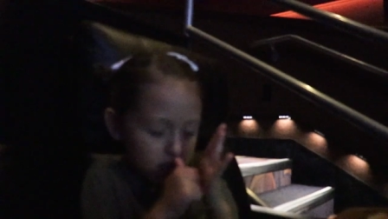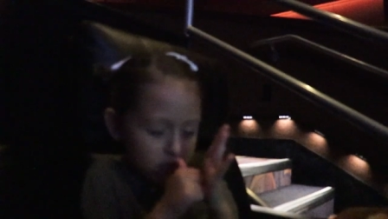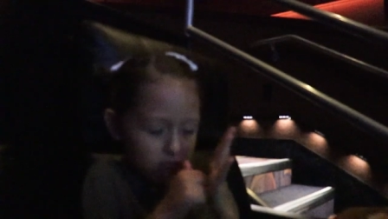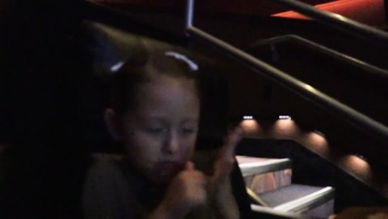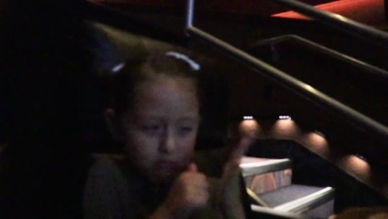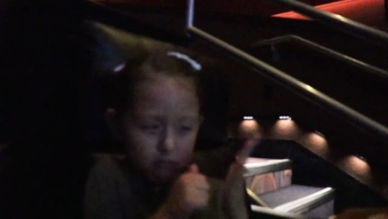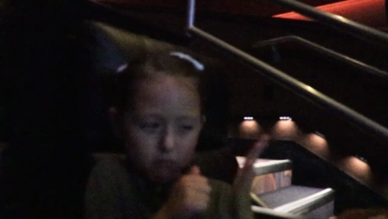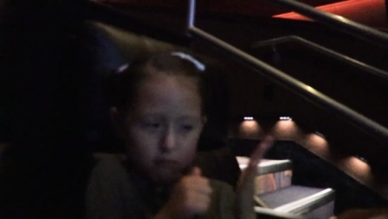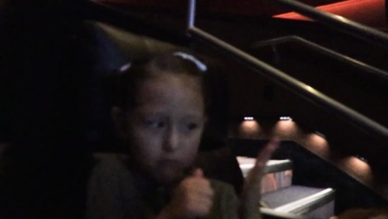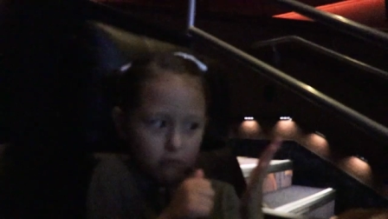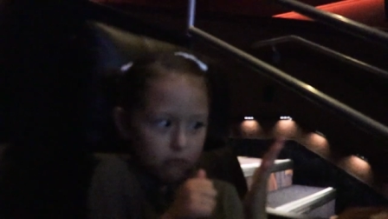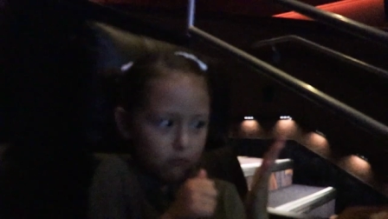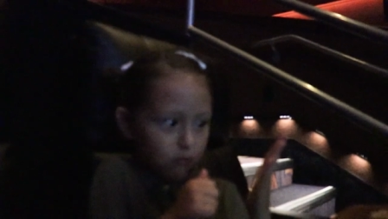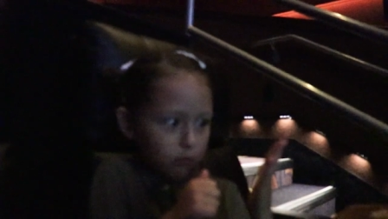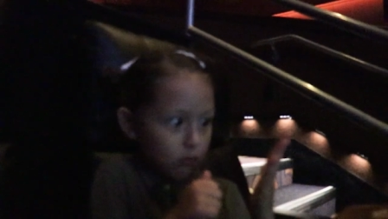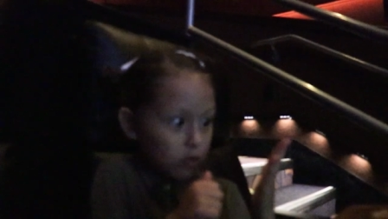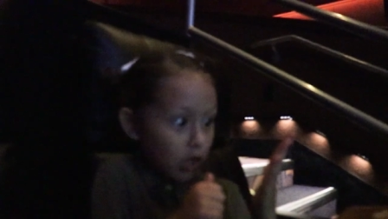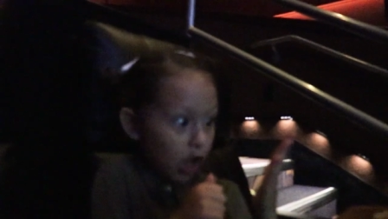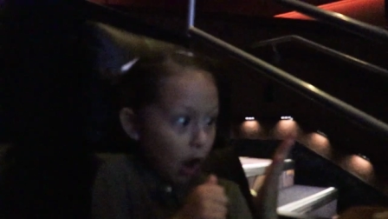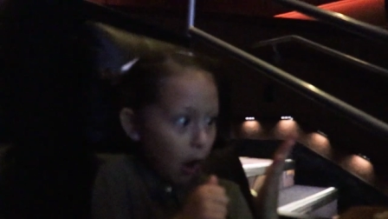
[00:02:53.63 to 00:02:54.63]

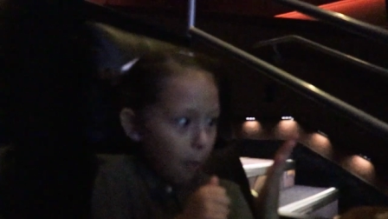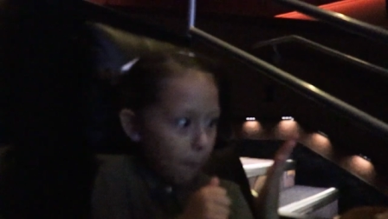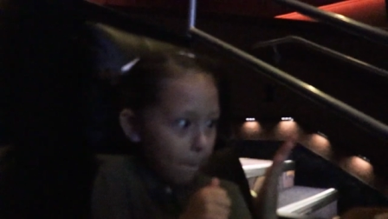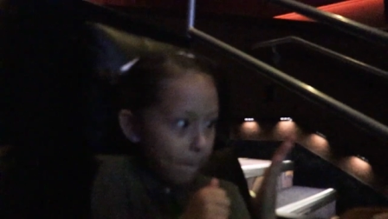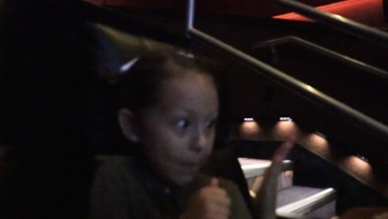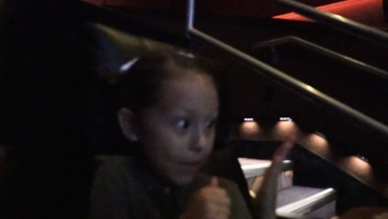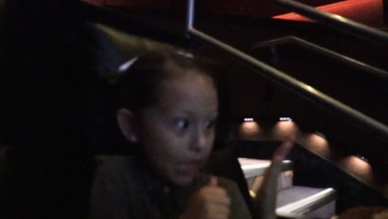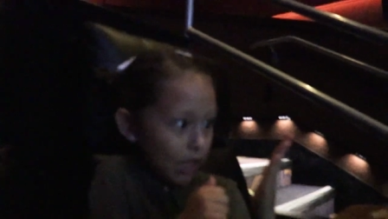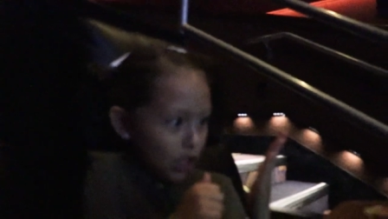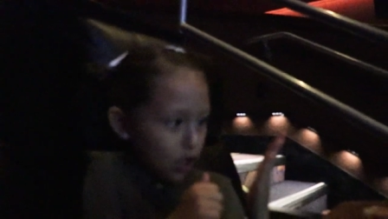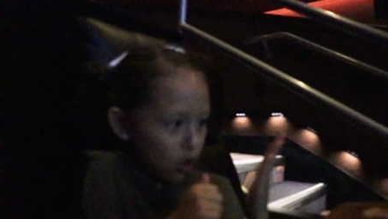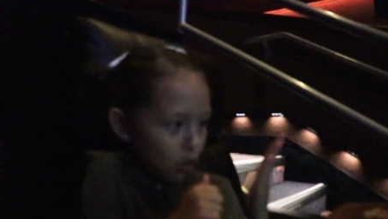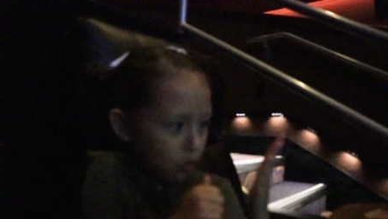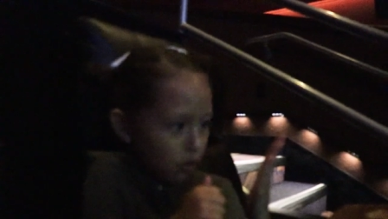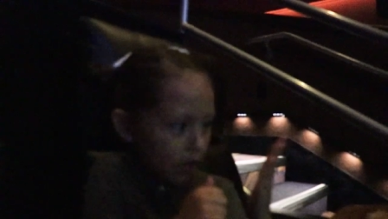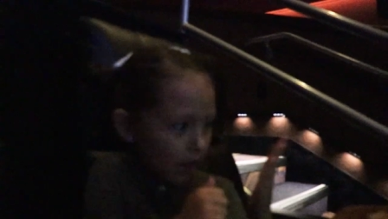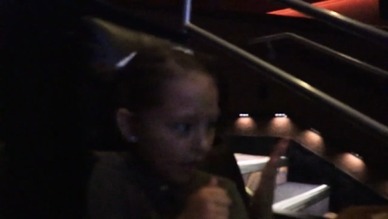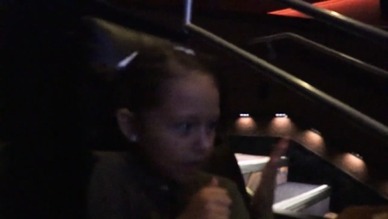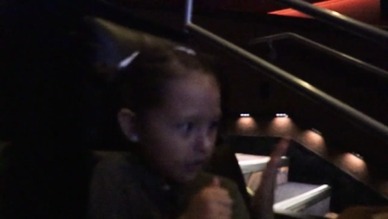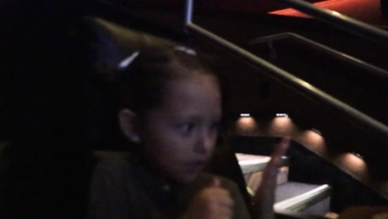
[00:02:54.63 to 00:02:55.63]
I'll beat
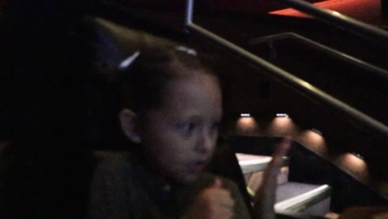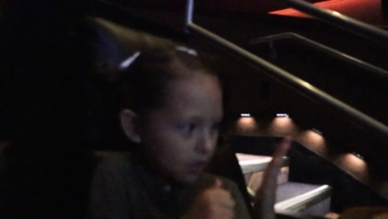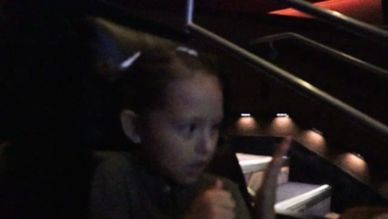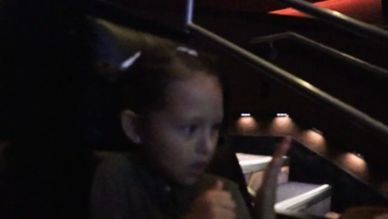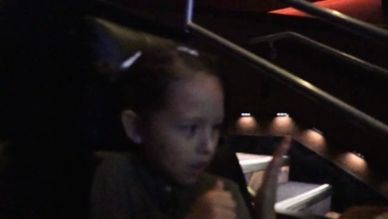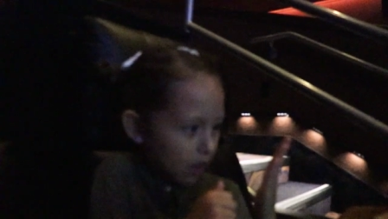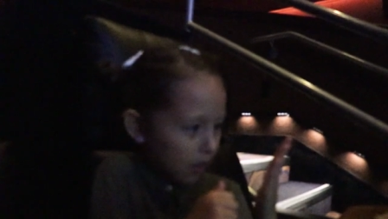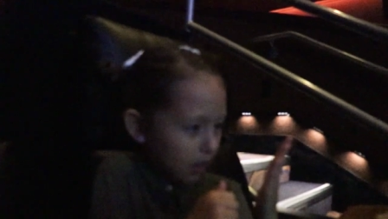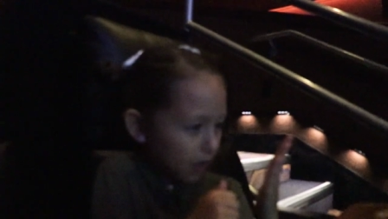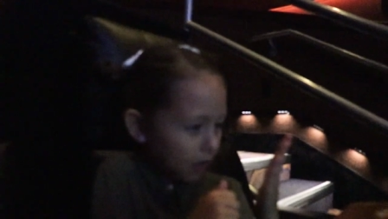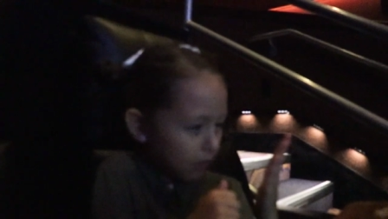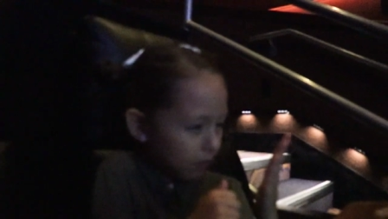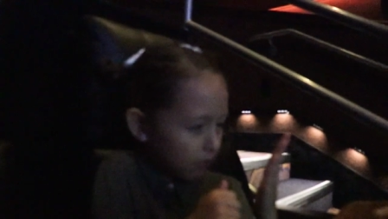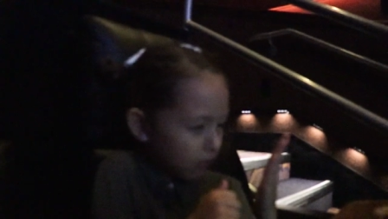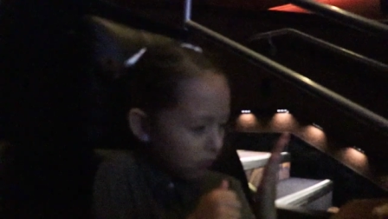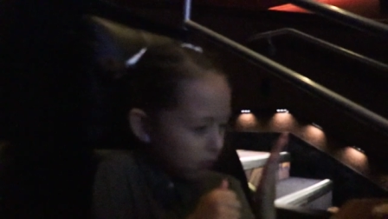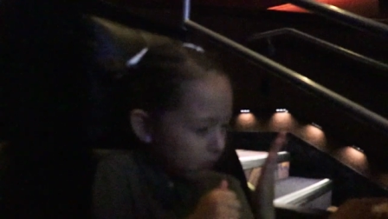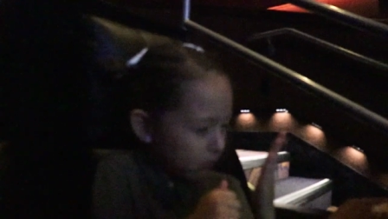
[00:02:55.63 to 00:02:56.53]
you next time.